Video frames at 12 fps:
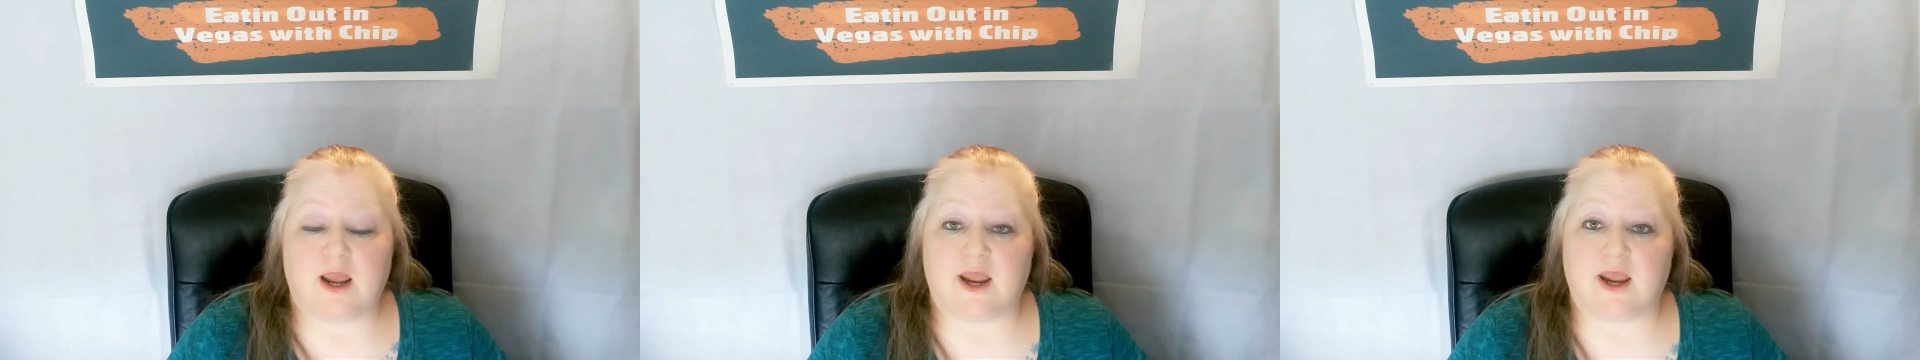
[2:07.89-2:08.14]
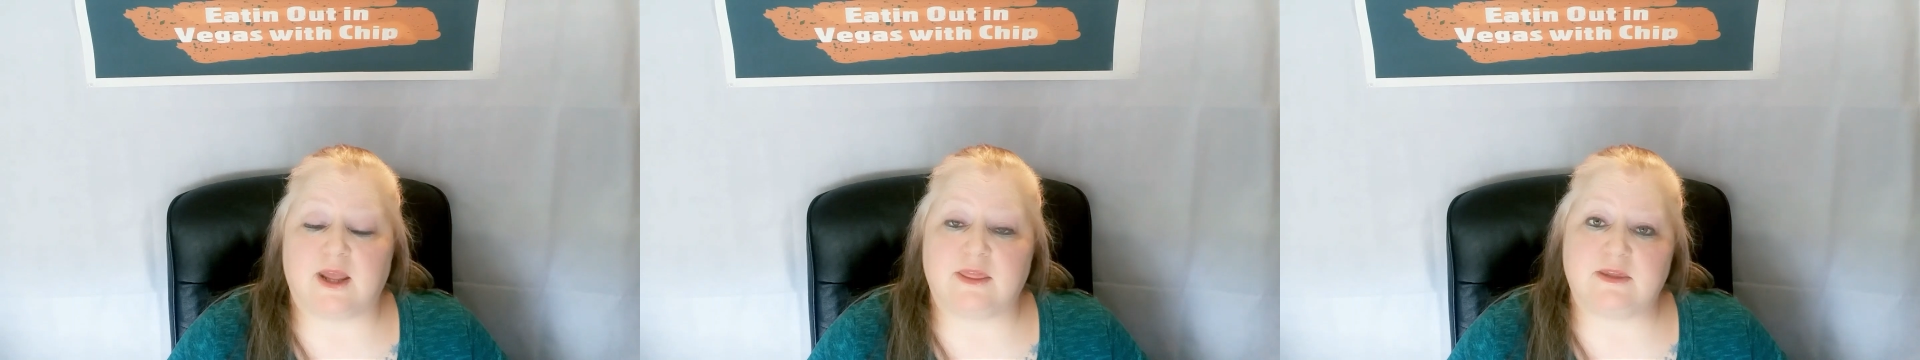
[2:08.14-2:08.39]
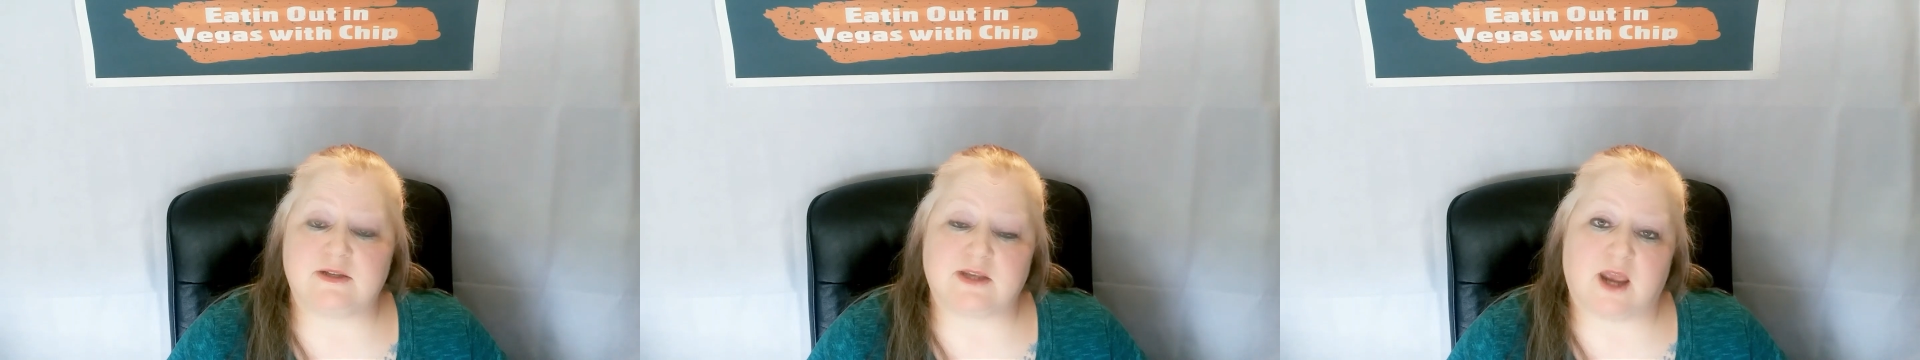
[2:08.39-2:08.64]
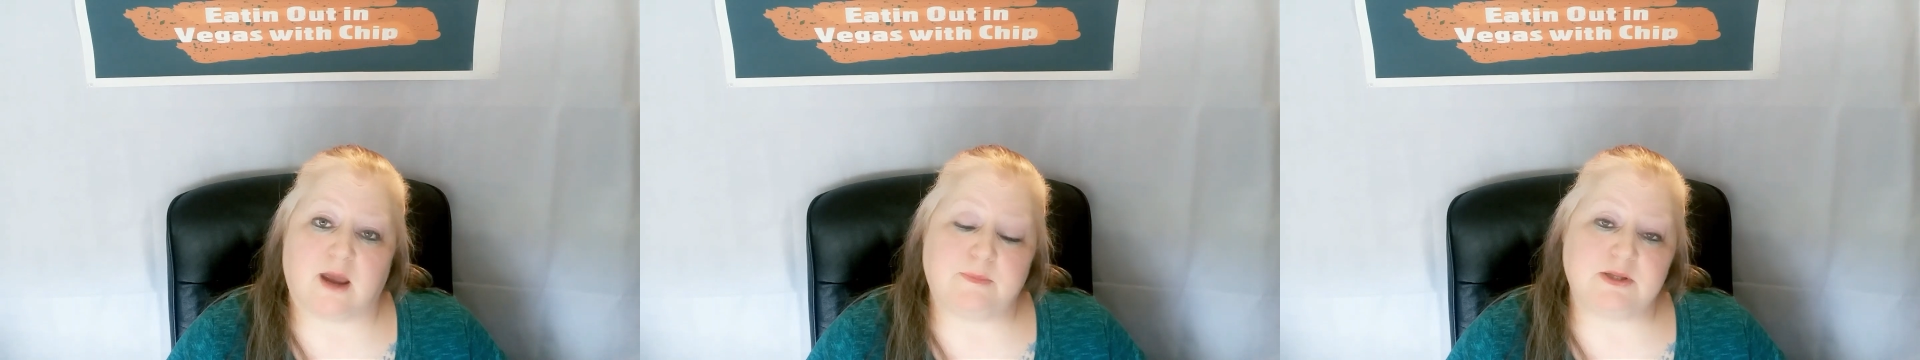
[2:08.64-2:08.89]
And this
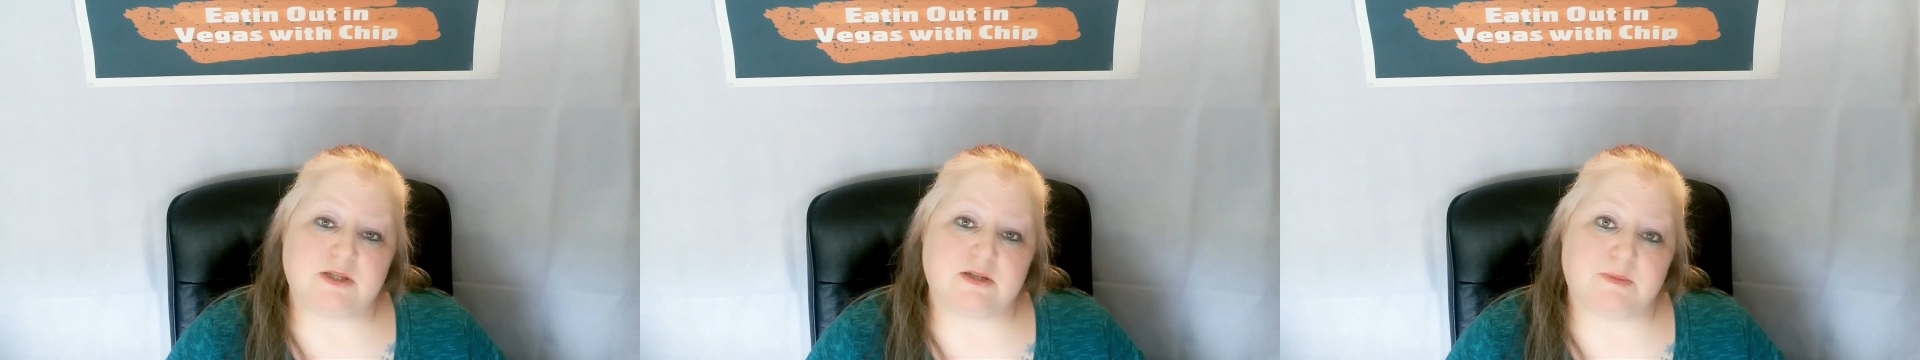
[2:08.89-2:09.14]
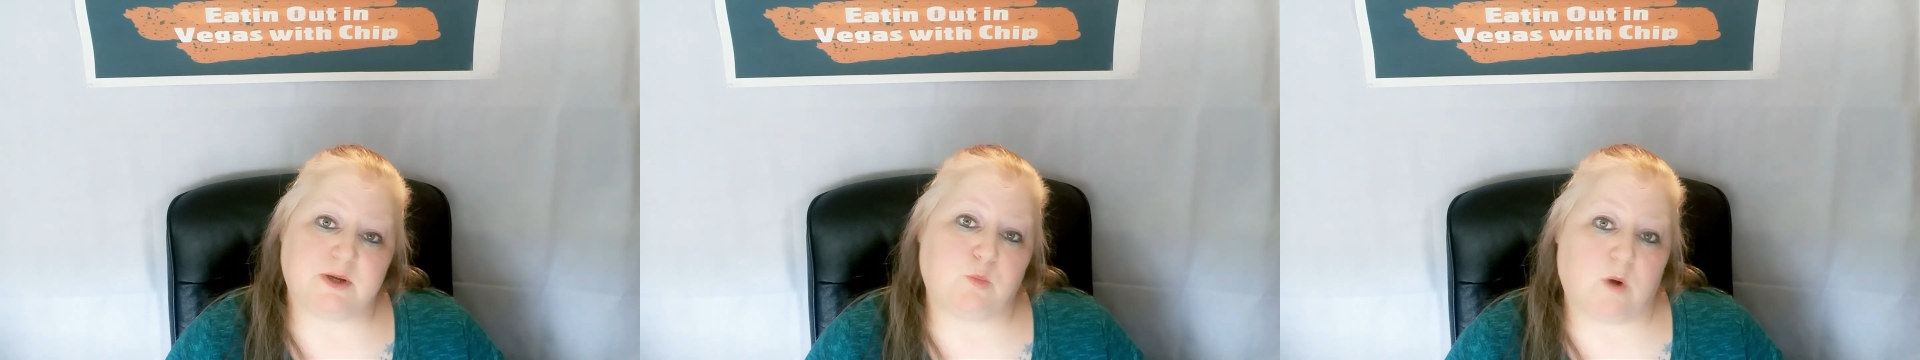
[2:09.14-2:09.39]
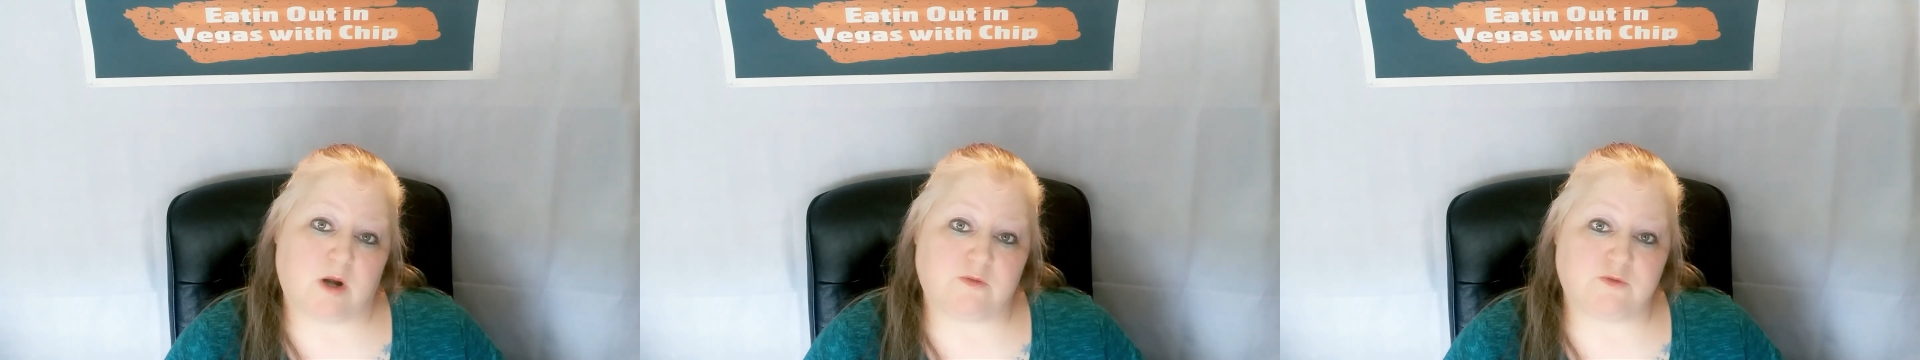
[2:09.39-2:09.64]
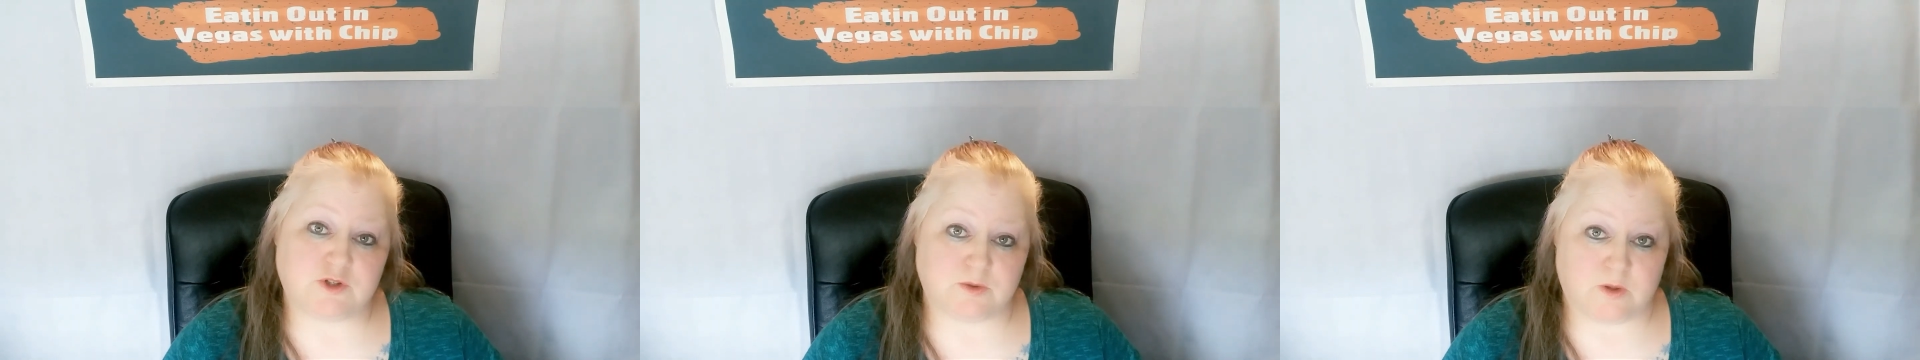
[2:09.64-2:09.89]
happens to be one of two